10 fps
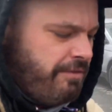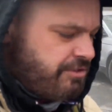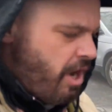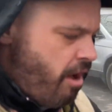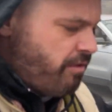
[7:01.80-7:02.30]
the
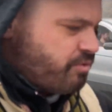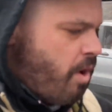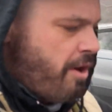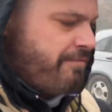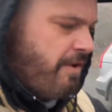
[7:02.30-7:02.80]
tallest
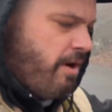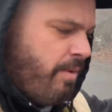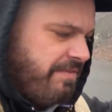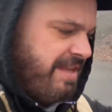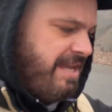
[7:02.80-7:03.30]
waterfall,
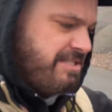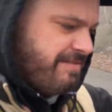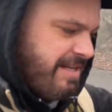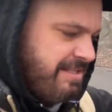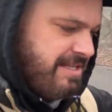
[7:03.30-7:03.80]
what, the east of
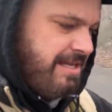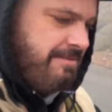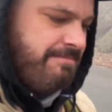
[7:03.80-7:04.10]
Tennessee?